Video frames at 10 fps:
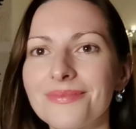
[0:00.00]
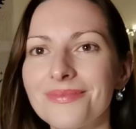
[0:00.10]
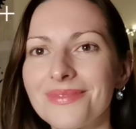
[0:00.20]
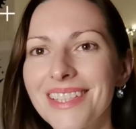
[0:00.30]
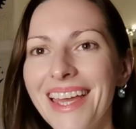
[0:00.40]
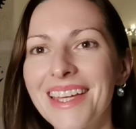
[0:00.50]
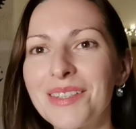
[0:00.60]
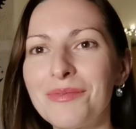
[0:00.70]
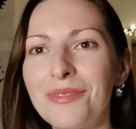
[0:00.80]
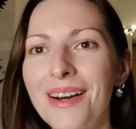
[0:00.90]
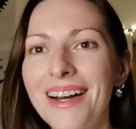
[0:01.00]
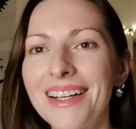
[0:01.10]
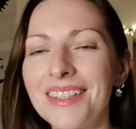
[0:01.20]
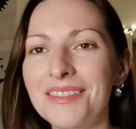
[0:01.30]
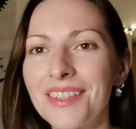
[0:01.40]
Ciao. Hey, group
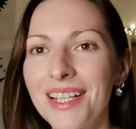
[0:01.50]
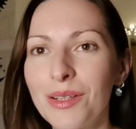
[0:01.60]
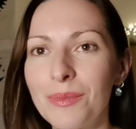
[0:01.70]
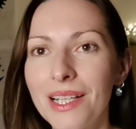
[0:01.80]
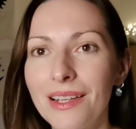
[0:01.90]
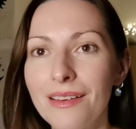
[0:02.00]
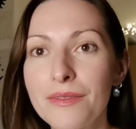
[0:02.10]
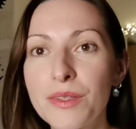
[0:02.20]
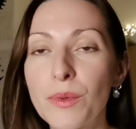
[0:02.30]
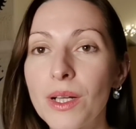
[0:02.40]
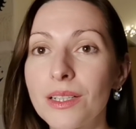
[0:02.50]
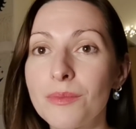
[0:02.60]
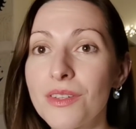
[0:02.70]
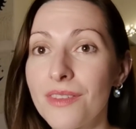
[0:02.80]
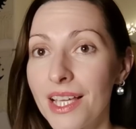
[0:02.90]
five. Hello, my loves.
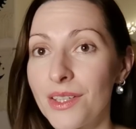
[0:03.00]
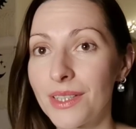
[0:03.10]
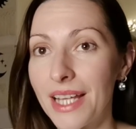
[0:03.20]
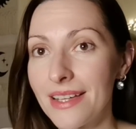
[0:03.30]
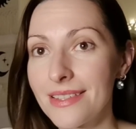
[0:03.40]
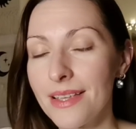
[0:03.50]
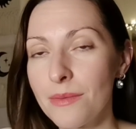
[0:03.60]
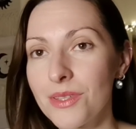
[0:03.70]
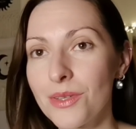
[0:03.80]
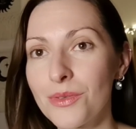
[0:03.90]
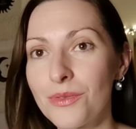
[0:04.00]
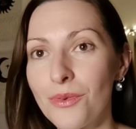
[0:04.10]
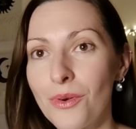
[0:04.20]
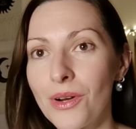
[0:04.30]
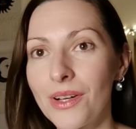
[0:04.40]
Welcome to Thank You Next, episode
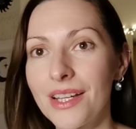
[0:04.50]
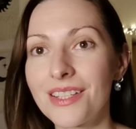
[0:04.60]
four.